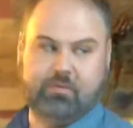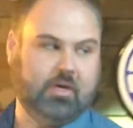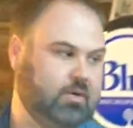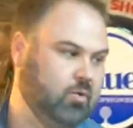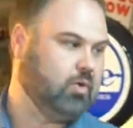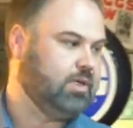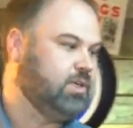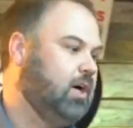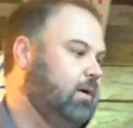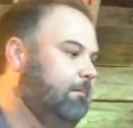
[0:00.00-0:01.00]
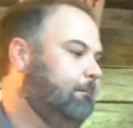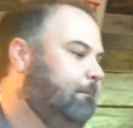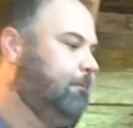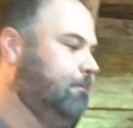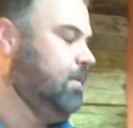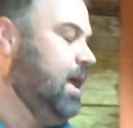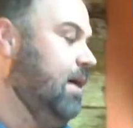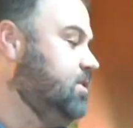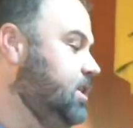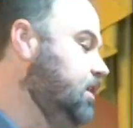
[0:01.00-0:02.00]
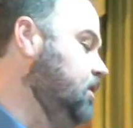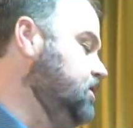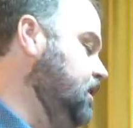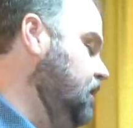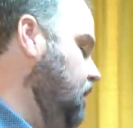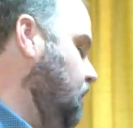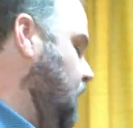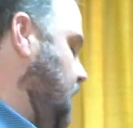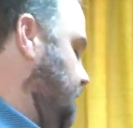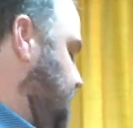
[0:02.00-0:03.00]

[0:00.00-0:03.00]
very cool guitar. Haven't seen those in a little while.